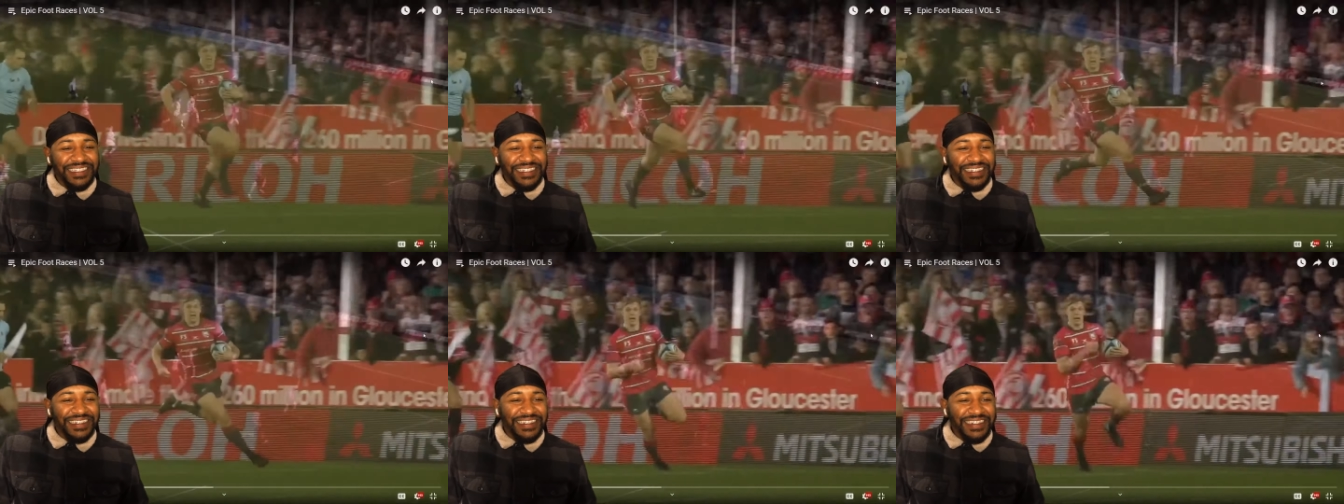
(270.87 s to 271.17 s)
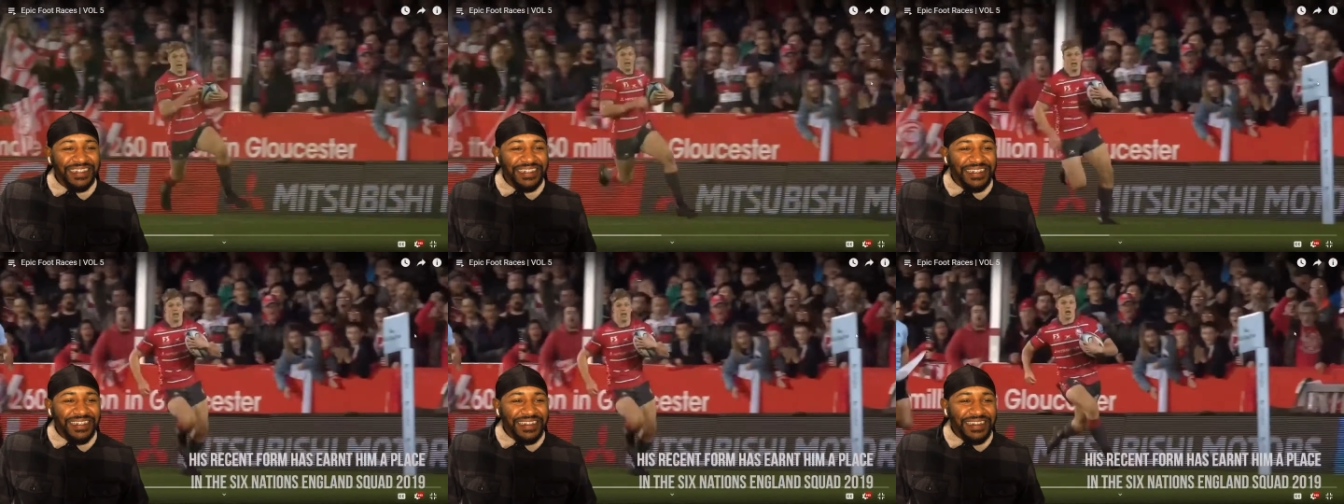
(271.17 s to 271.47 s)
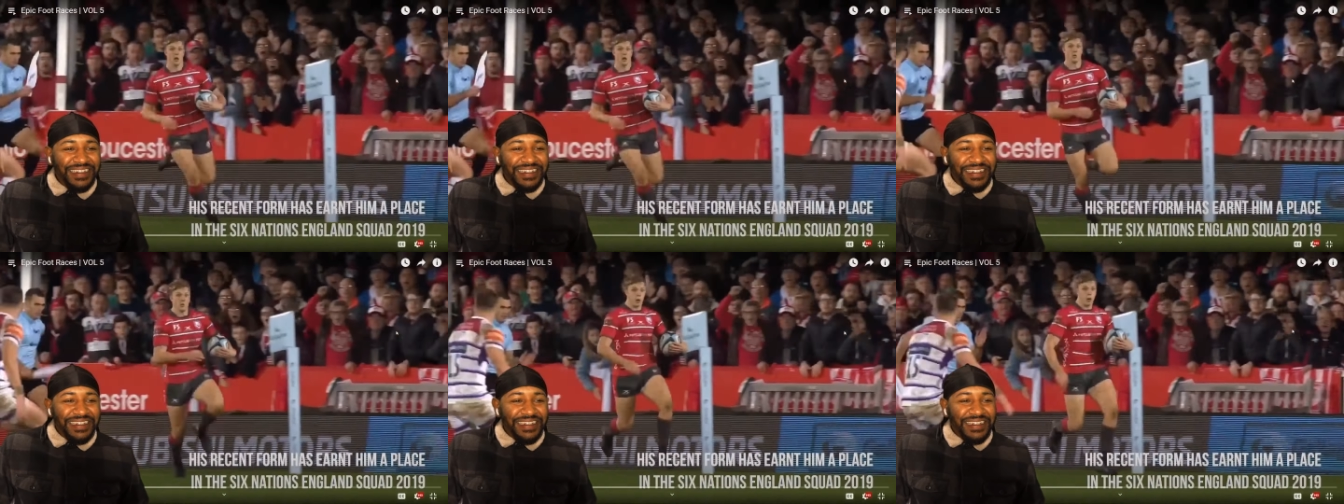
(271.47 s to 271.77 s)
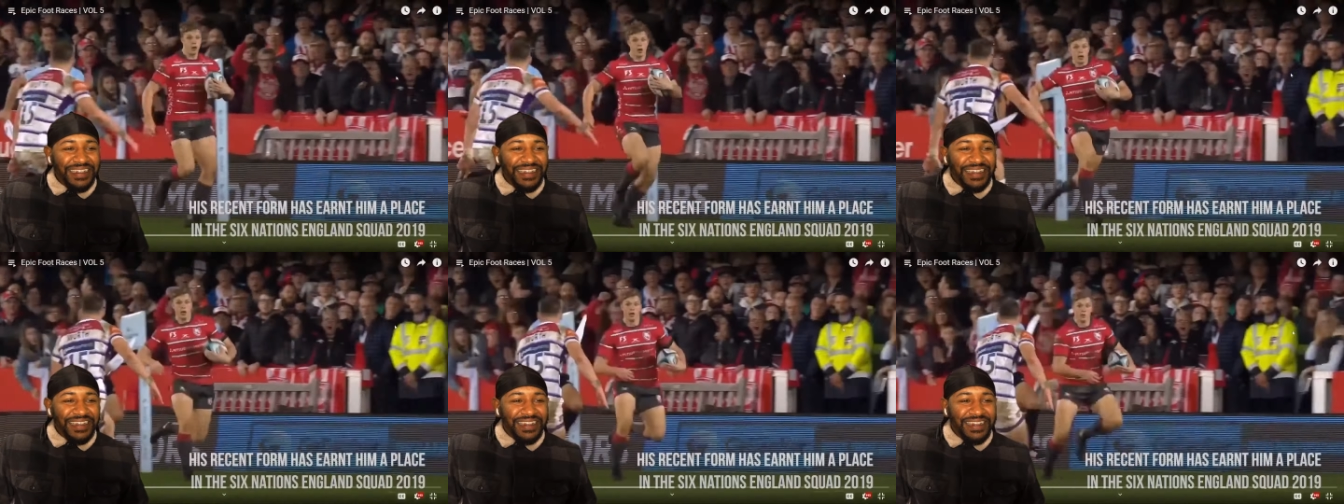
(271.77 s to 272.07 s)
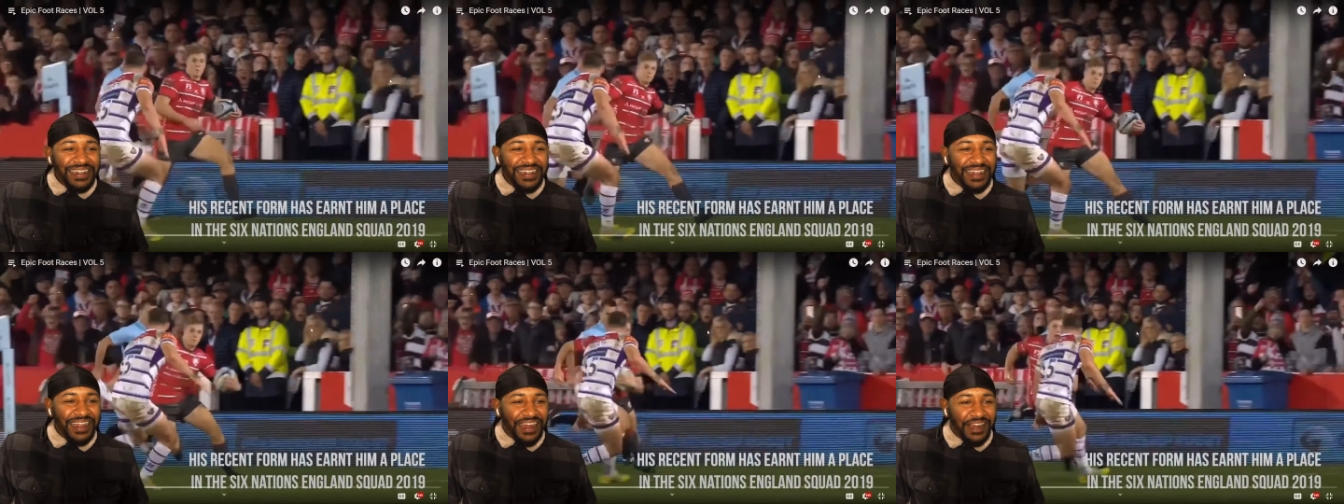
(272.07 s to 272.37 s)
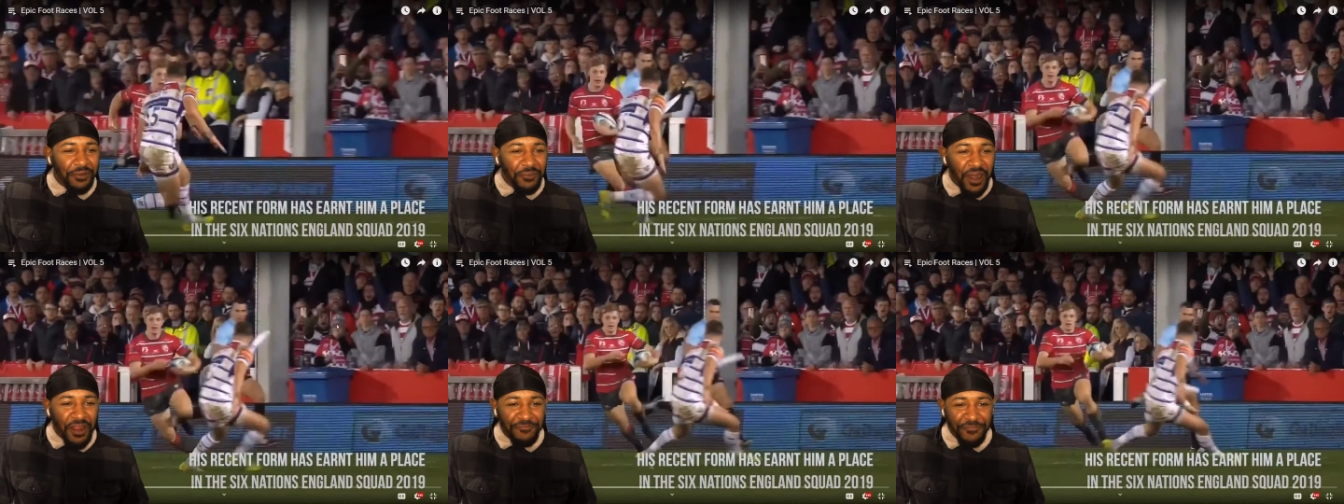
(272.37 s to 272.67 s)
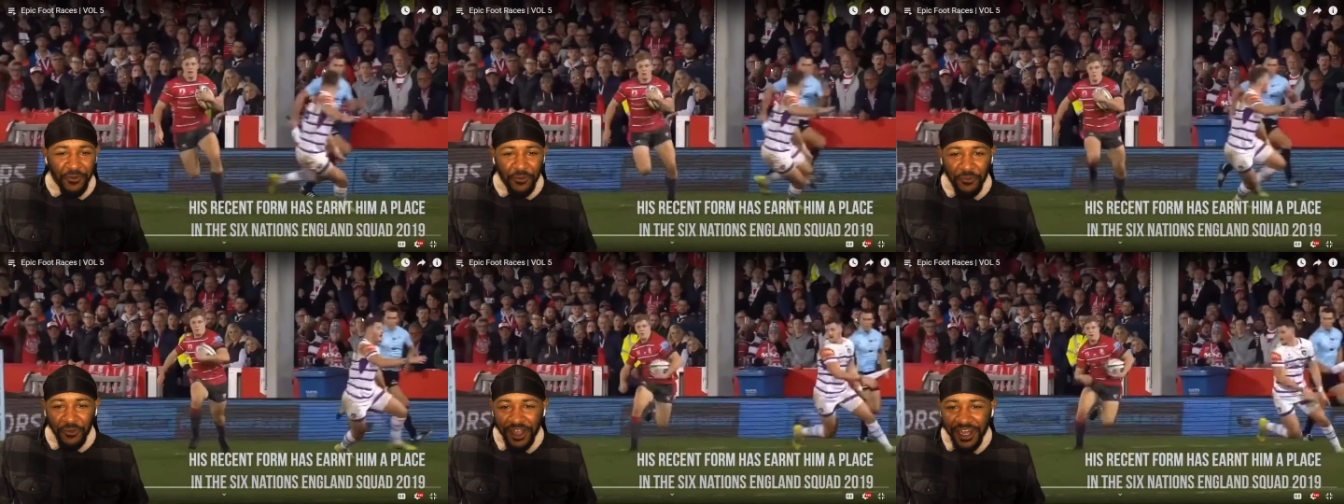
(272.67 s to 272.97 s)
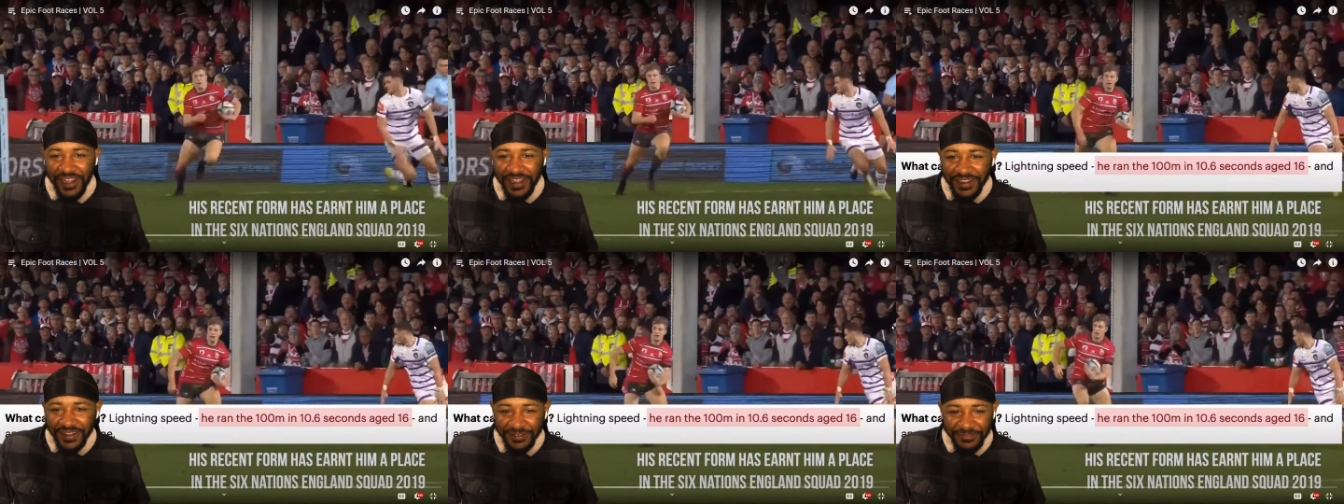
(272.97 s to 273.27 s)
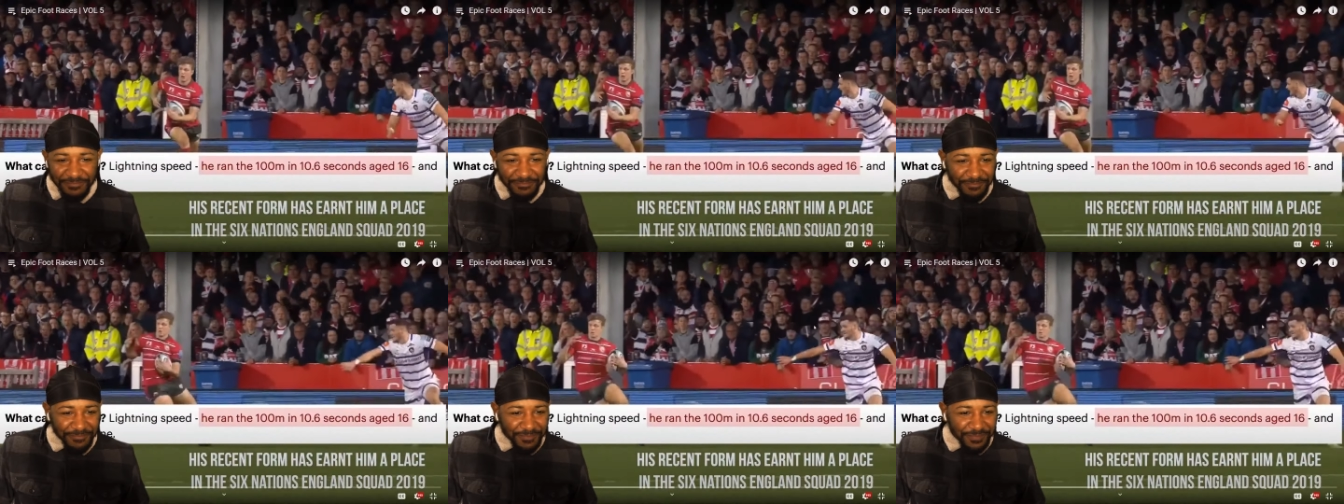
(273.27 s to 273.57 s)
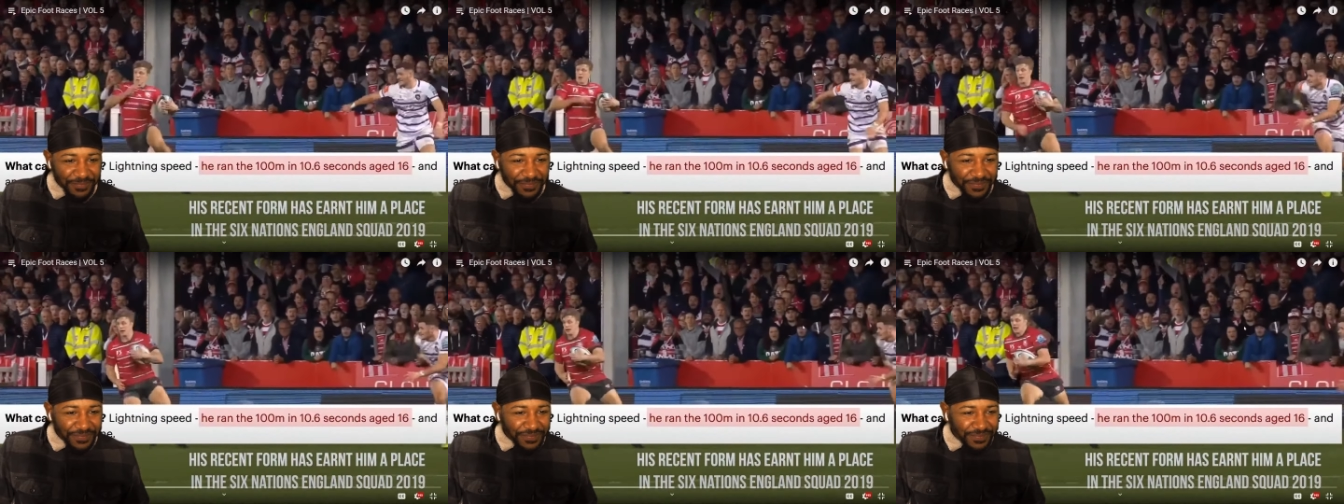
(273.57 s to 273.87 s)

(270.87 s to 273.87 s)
Seeing space, seeing opportunity, the the ball alive.